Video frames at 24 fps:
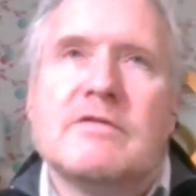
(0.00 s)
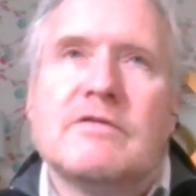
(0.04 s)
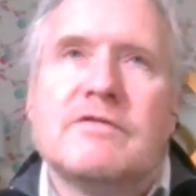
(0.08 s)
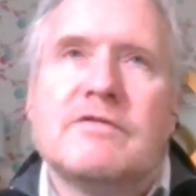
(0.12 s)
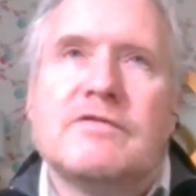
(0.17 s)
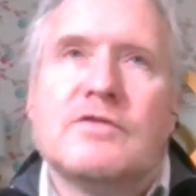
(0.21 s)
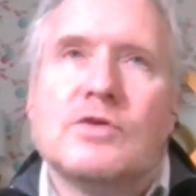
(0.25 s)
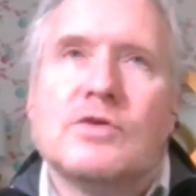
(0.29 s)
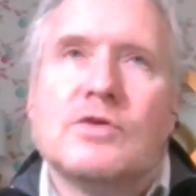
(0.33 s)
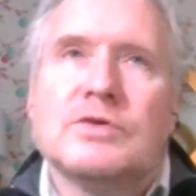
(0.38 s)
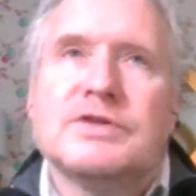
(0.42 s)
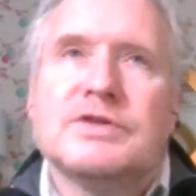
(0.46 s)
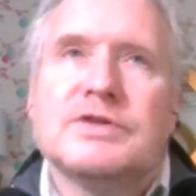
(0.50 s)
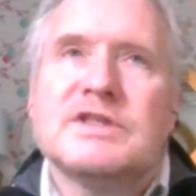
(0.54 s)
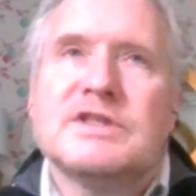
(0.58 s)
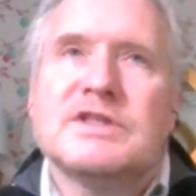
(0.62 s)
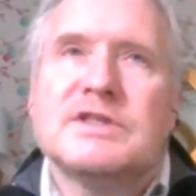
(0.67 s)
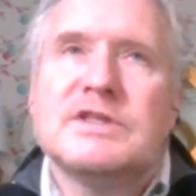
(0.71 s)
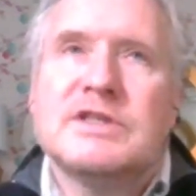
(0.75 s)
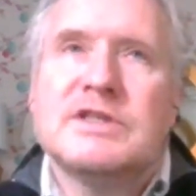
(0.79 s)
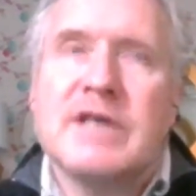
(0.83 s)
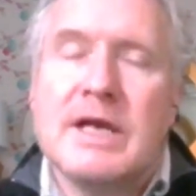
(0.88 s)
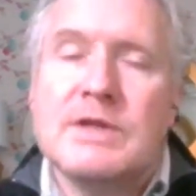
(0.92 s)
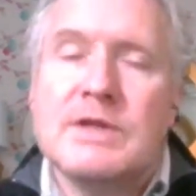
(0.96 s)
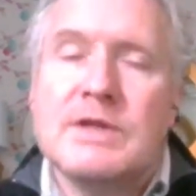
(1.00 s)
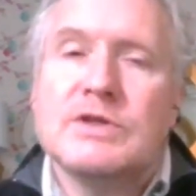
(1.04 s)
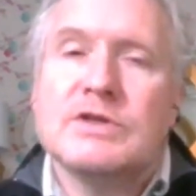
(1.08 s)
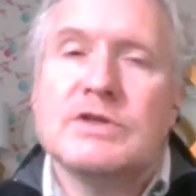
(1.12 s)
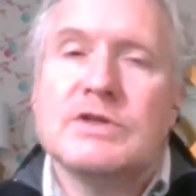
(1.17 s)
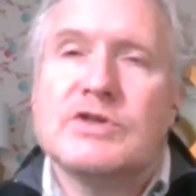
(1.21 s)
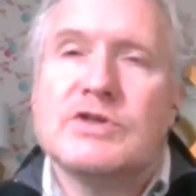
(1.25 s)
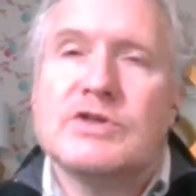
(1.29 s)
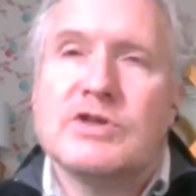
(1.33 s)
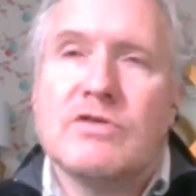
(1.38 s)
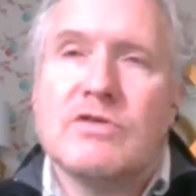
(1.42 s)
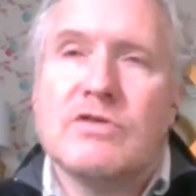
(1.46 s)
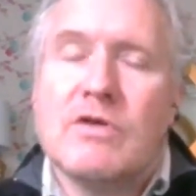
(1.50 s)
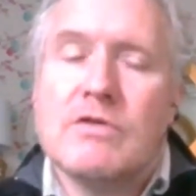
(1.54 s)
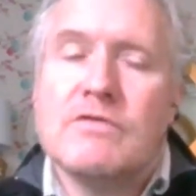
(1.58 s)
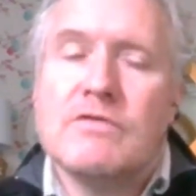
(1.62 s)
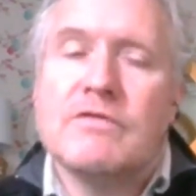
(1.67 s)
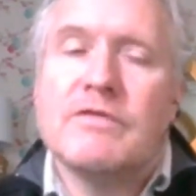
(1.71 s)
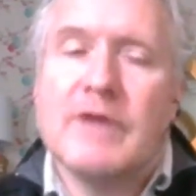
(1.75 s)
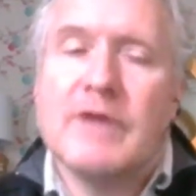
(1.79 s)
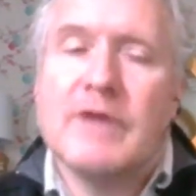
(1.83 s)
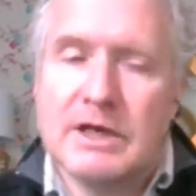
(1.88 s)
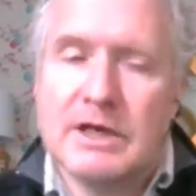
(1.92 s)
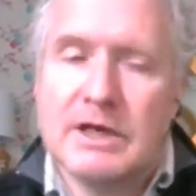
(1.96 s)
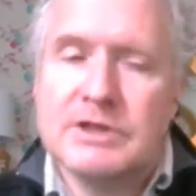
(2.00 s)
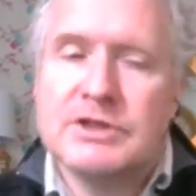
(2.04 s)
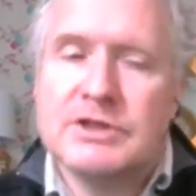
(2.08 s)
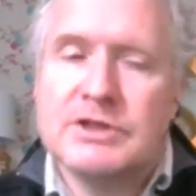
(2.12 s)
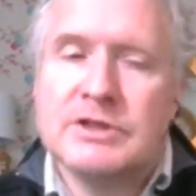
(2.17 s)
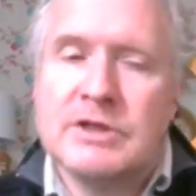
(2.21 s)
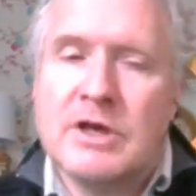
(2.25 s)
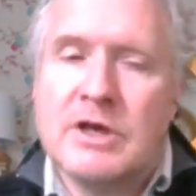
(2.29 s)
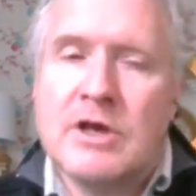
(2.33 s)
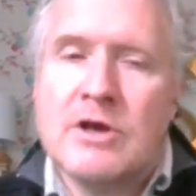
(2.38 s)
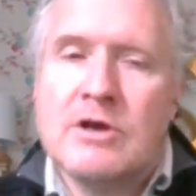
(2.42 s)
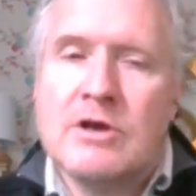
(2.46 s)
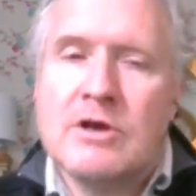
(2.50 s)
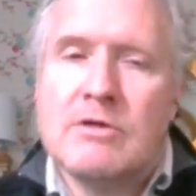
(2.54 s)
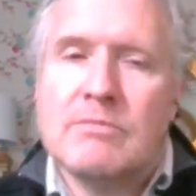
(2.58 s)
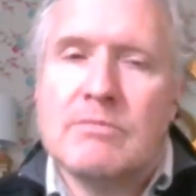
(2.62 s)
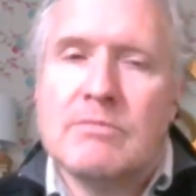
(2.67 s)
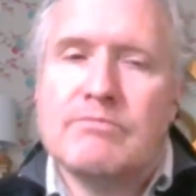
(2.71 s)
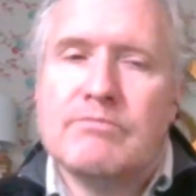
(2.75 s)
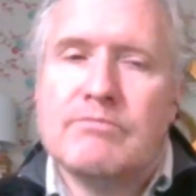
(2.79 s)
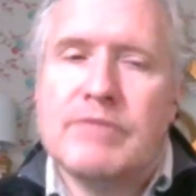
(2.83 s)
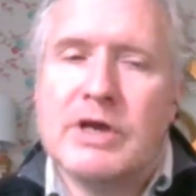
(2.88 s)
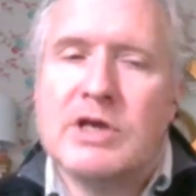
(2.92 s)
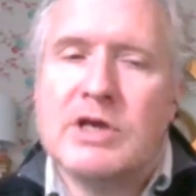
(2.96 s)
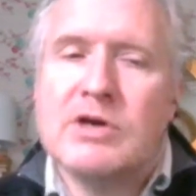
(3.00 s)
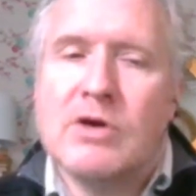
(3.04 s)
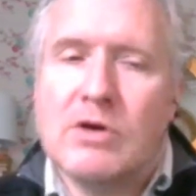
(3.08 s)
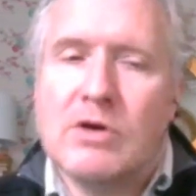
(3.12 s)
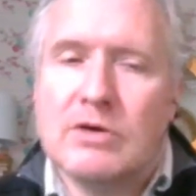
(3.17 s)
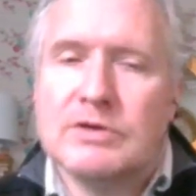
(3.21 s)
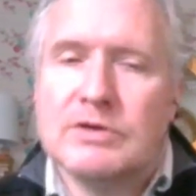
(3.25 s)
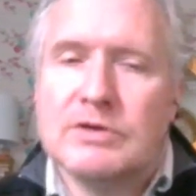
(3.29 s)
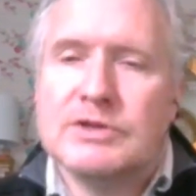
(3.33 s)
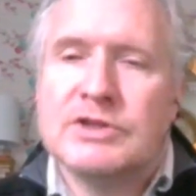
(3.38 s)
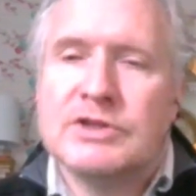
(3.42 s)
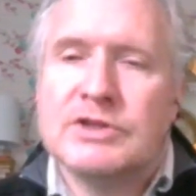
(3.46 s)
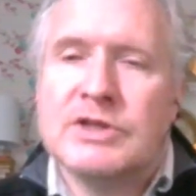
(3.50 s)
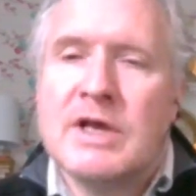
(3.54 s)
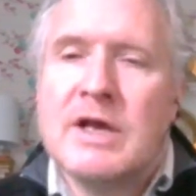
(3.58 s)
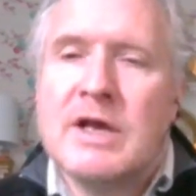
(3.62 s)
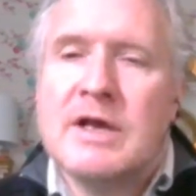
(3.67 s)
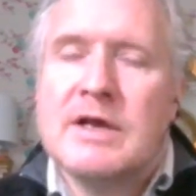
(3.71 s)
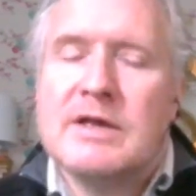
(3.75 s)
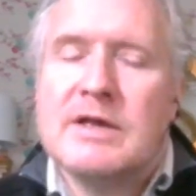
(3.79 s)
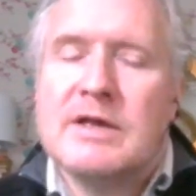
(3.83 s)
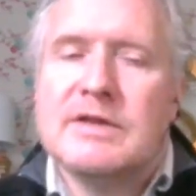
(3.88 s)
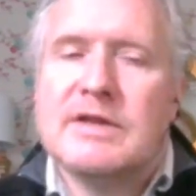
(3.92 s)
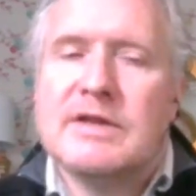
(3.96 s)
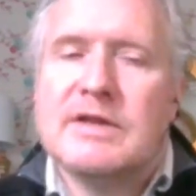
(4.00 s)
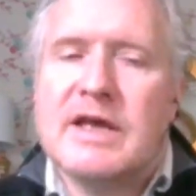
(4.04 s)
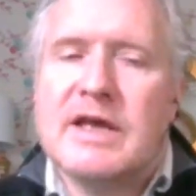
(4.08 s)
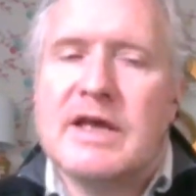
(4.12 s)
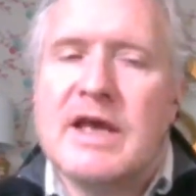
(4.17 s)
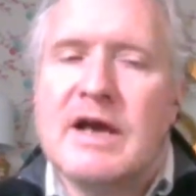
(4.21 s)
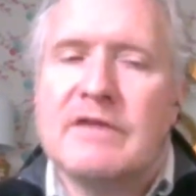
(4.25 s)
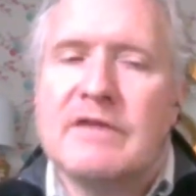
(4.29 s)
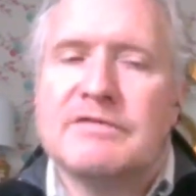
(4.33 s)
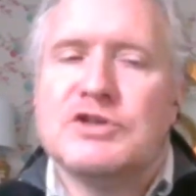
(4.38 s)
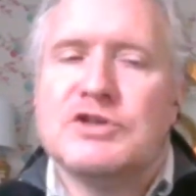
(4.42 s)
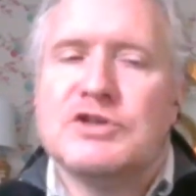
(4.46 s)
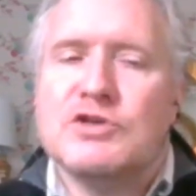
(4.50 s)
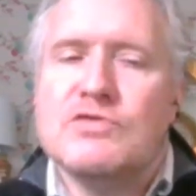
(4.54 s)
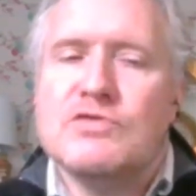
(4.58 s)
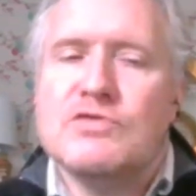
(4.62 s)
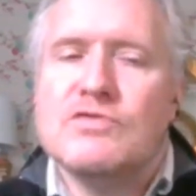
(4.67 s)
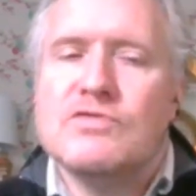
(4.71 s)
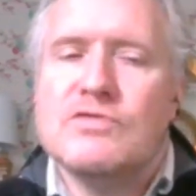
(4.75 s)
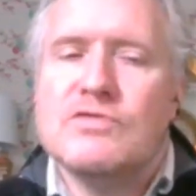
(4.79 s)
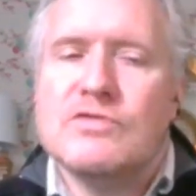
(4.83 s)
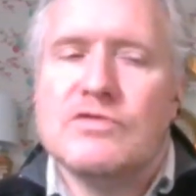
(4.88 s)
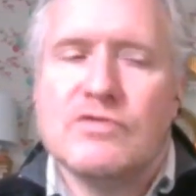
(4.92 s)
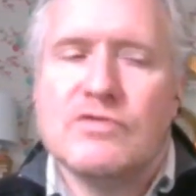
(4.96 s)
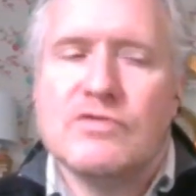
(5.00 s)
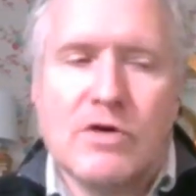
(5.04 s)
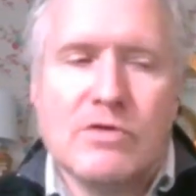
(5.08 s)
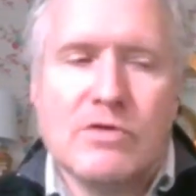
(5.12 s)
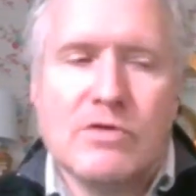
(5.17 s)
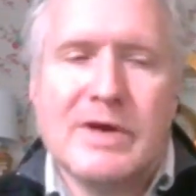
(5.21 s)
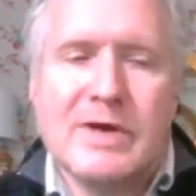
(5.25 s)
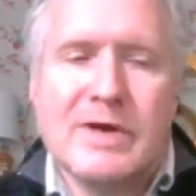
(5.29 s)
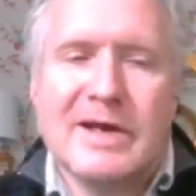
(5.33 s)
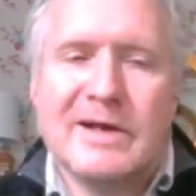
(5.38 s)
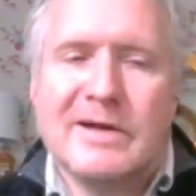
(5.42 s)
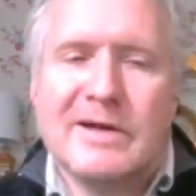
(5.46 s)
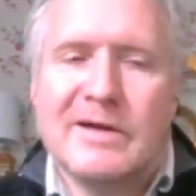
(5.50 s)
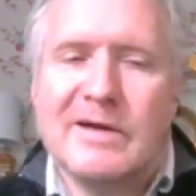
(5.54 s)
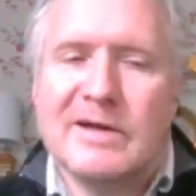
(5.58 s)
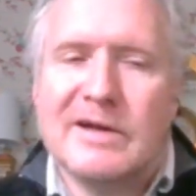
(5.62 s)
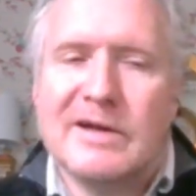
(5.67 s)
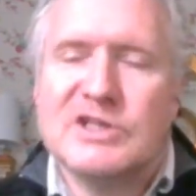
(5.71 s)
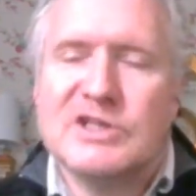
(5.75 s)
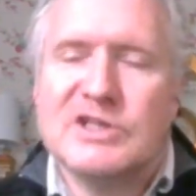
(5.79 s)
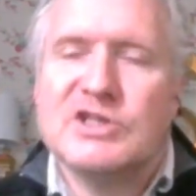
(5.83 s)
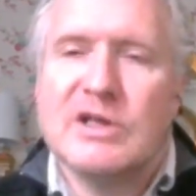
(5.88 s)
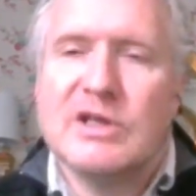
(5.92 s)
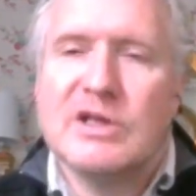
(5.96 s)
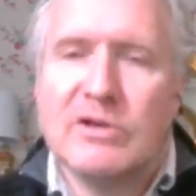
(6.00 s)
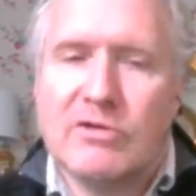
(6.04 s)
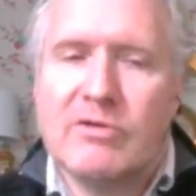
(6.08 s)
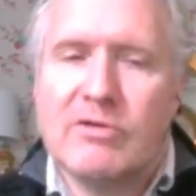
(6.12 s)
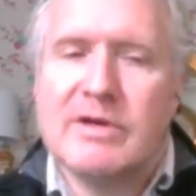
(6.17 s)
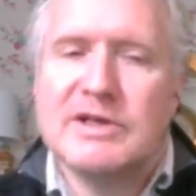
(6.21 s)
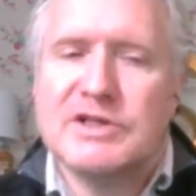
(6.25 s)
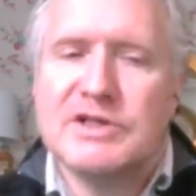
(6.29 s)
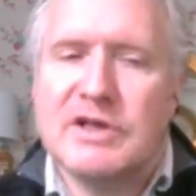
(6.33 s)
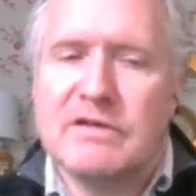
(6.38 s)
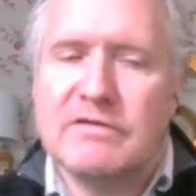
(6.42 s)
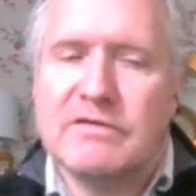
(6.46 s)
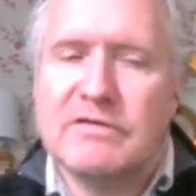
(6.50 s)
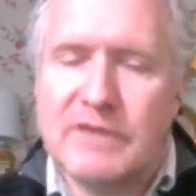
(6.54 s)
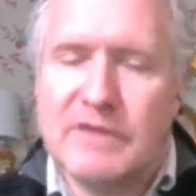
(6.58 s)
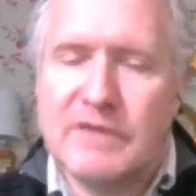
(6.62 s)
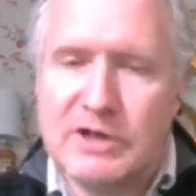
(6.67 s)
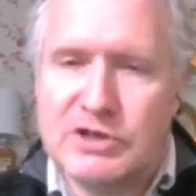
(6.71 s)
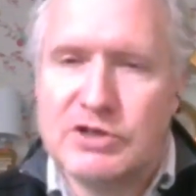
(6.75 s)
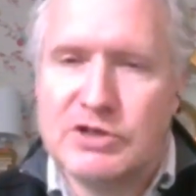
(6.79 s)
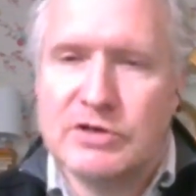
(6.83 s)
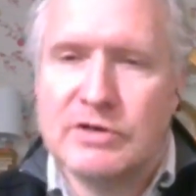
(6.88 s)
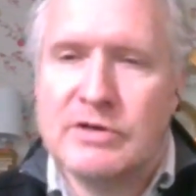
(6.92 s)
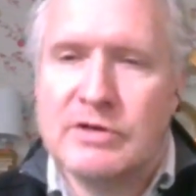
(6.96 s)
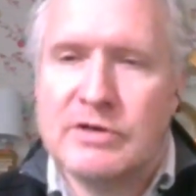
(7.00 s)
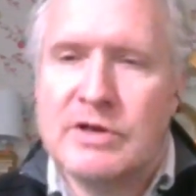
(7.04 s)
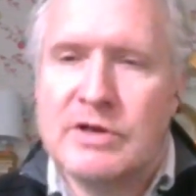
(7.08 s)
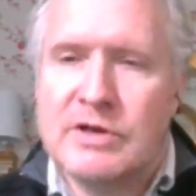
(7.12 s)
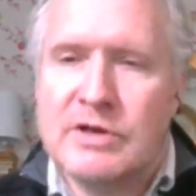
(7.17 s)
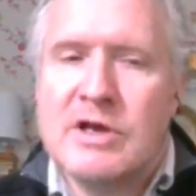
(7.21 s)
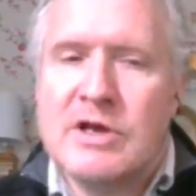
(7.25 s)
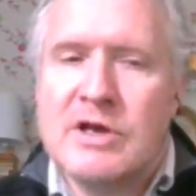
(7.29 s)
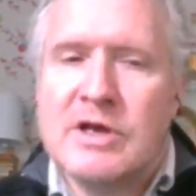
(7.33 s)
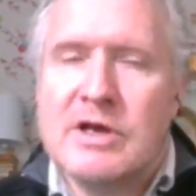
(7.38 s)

frauds tend to grow fast because they have to grow in an accelerating fashion